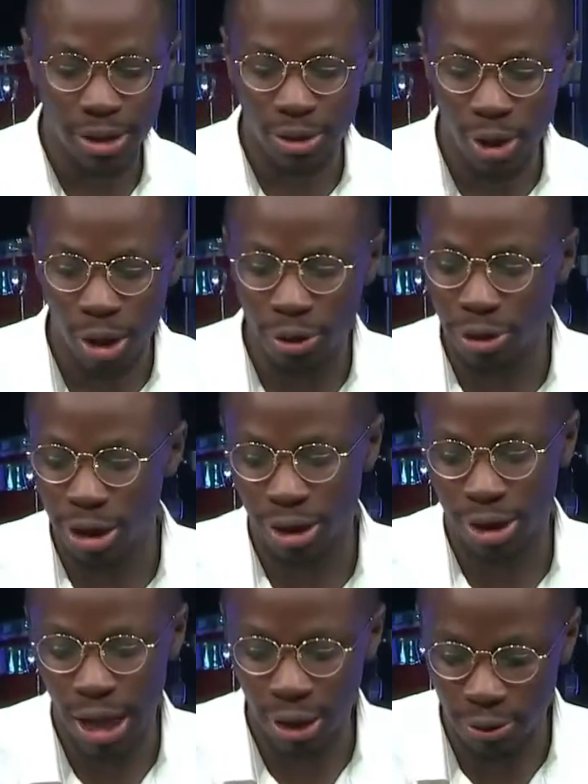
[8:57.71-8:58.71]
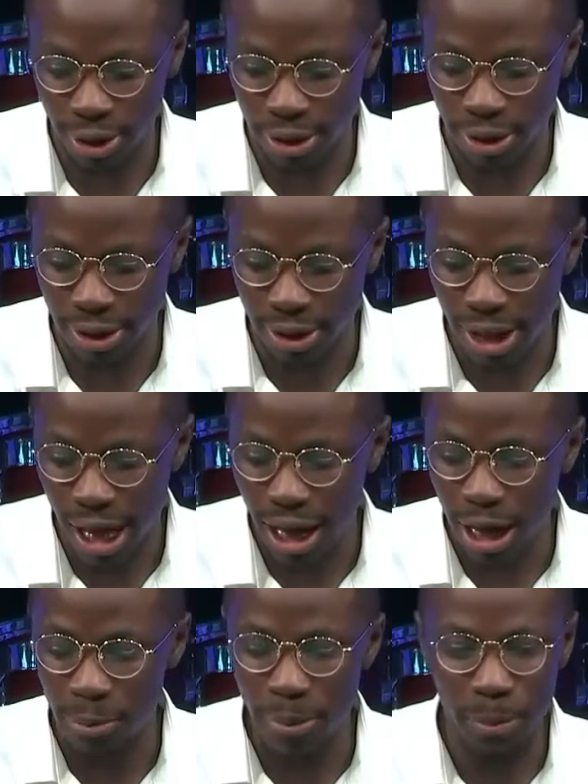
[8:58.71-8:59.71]
non-Christians and Christians, and
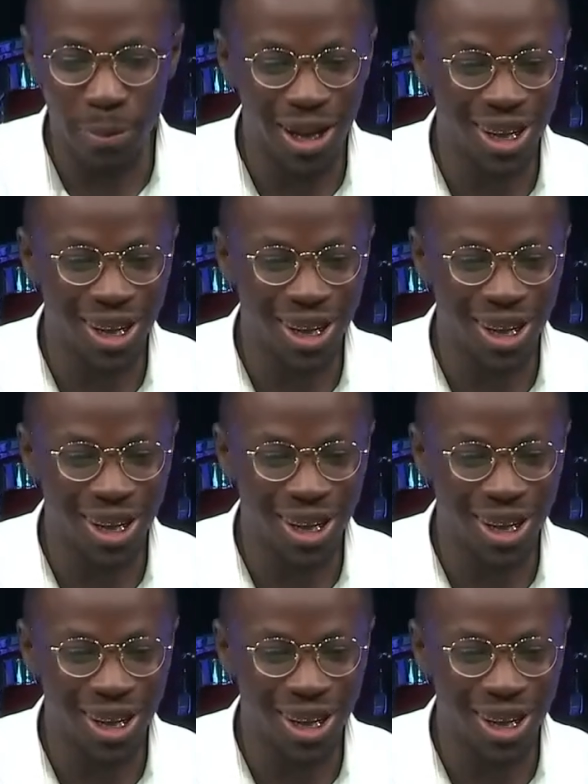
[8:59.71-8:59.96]
I remember